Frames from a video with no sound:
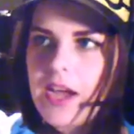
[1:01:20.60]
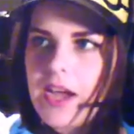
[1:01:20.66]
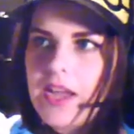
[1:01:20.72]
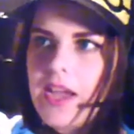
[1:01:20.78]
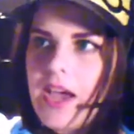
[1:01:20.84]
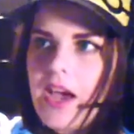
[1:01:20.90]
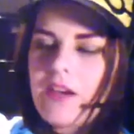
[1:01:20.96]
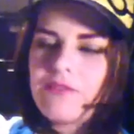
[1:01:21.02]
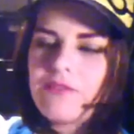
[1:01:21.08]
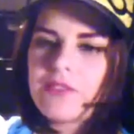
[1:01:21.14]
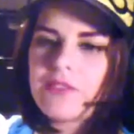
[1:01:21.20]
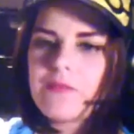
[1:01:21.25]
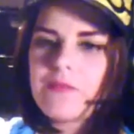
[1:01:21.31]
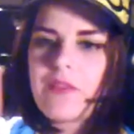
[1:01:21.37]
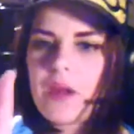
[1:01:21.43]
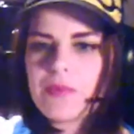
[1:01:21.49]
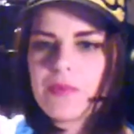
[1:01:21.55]
I
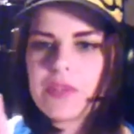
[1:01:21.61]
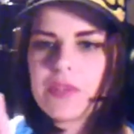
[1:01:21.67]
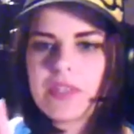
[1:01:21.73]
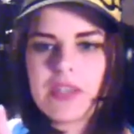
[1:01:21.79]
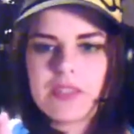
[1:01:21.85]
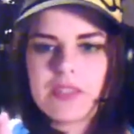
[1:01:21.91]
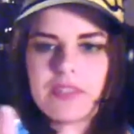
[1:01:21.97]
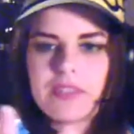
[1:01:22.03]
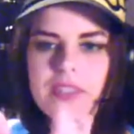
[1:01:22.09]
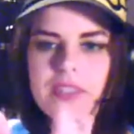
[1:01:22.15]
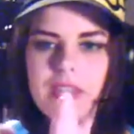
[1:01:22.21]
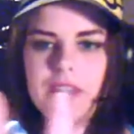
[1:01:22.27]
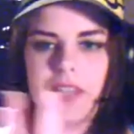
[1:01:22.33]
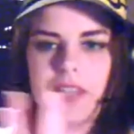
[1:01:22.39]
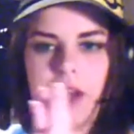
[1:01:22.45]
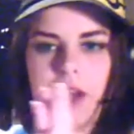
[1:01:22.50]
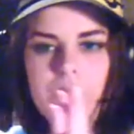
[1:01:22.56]
have some fabric that is
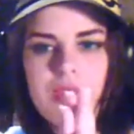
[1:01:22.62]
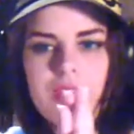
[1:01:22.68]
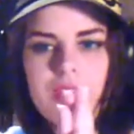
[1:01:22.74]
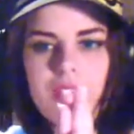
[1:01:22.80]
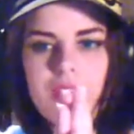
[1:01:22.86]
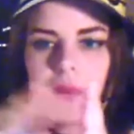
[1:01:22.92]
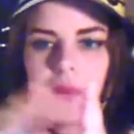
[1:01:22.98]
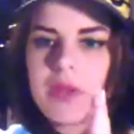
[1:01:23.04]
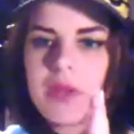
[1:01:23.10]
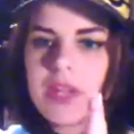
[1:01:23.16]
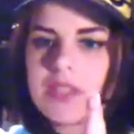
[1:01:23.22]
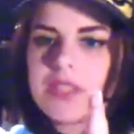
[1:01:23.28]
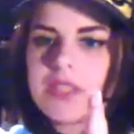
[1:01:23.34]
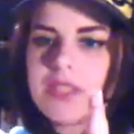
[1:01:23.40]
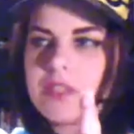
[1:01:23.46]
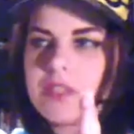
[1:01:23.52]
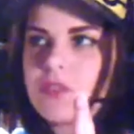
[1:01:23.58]
taken out here, but
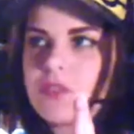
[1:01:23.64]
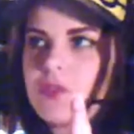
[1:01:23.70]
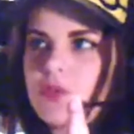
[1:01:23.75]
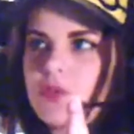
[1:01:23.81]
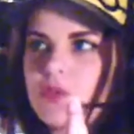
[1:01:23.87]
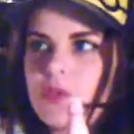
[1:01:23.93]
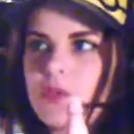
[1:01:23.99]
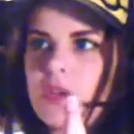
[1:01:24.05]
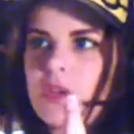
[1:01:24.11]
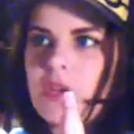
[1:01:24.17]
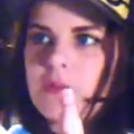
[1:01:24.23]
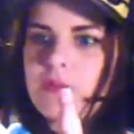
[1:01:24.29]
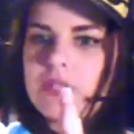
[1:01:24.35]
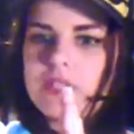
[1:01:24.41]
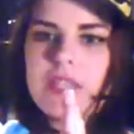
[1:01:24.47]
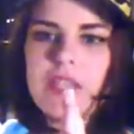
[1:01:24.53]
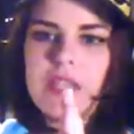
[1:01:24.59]
I need it to
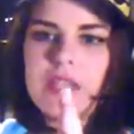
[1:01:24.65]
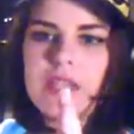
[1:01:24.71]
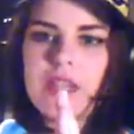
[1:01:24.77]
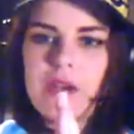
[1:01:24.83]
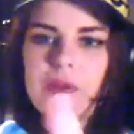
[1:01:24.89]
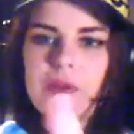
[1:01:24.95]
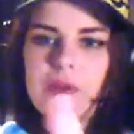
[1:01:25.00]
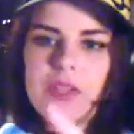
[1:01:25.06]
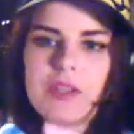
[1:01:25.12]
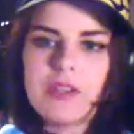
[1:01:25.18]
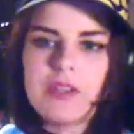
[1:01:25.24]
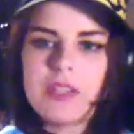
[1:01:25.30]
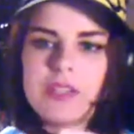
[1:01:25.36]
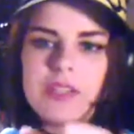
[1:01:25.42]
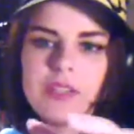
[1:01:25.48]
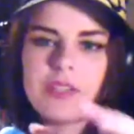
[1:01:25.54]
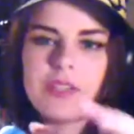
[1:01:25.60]
be taken out
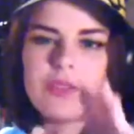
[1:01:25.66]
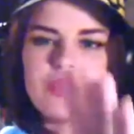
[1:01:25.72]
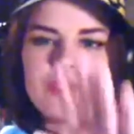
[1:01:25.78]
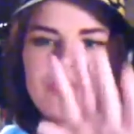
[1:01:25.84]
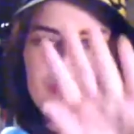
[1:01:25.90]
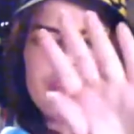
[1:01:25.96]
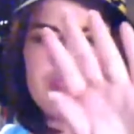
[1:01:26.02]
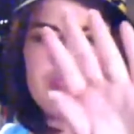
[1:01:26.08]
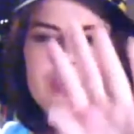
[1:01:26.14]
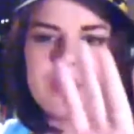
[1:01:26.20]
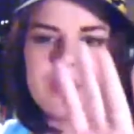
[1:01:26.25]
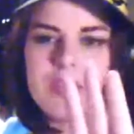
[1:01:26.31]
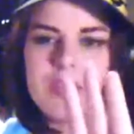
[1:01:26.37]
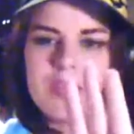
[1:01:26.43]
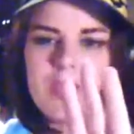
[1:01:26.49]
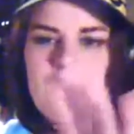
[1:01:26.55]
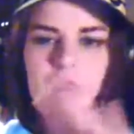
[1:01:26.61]
here. And you sort of
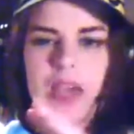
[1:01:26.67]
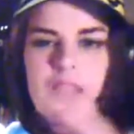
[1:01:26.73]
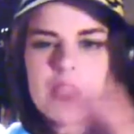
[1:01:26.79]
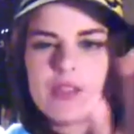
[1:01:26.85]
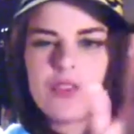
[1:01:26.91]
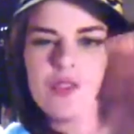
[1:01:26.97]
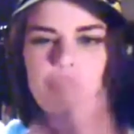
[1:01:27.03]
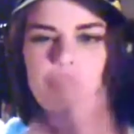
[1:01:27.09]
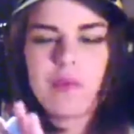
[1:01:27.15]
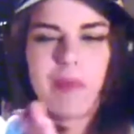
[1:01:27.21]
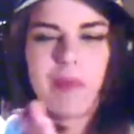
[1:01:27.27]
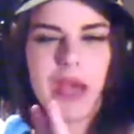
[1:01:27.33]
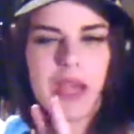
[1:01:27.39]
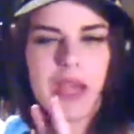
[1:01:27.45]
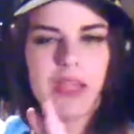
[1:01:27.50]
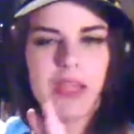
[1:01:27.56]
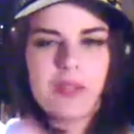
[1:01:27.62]
see that in your
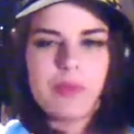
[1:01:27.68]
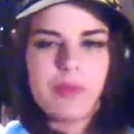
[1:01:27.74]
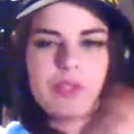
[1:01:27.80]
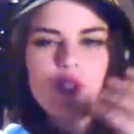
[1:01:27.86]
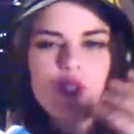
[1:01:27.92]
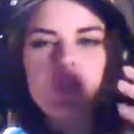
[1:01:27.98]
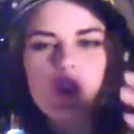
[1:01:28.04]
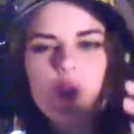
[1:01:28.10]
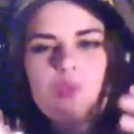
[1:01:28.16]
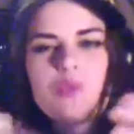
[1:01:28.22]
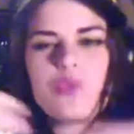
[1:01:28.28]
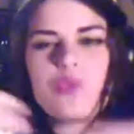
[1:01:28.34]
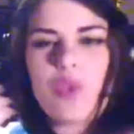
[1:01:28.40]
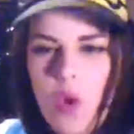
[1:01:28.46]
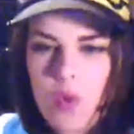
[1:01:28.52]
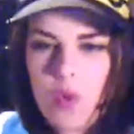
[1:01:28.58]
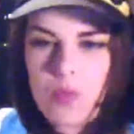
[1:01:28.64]
mind, but you don't
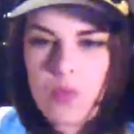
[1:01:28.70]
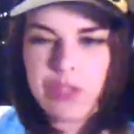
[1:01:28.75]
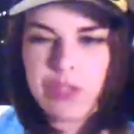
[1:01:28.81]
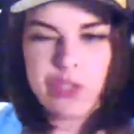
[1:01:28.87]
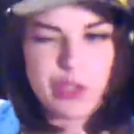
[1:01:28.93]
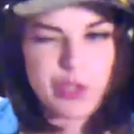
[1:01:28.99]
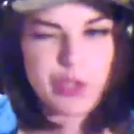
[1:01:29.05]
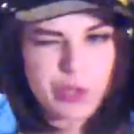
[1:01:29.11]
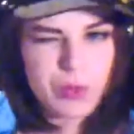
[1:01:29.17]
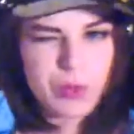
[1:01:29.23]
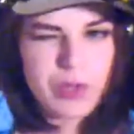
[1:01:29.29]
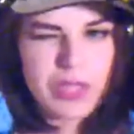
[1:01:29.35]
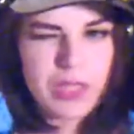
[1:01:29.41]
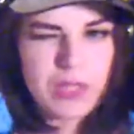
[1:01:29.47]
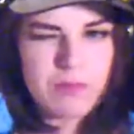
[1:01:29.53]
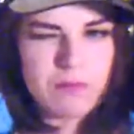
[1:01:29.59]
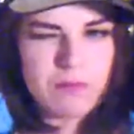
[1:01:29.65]
know what you're doing.